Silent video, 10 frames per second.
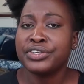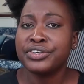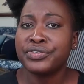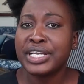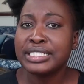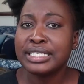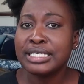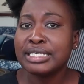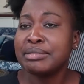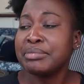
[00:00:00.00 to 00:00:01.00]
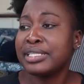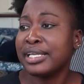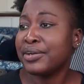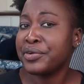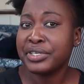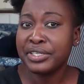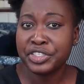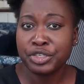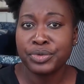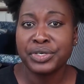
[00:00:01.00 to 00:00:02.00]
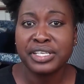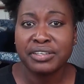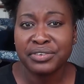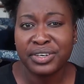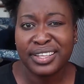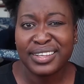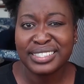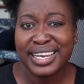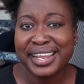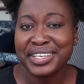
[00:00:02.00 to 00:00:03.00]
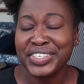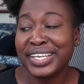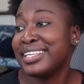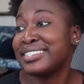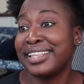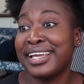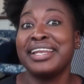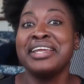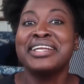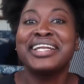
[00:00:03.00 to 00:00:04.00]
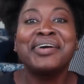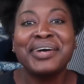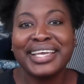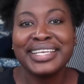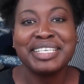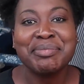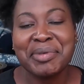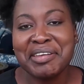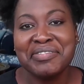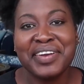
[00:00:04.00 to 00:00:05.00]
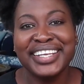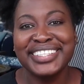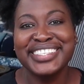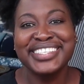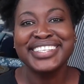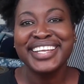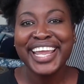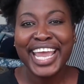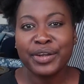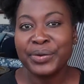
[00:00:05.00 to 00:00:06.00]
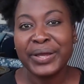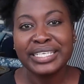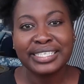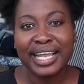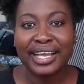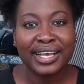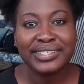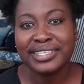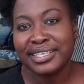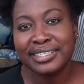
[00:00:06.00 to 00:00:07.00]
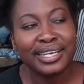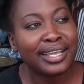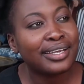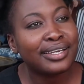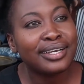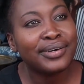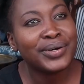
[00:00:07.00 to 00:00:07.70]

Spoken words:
Dar es Salaam and then got the cheap hotel for 1,000 Kenya shillings, and then now I hit up my friends and we went and hung out at like a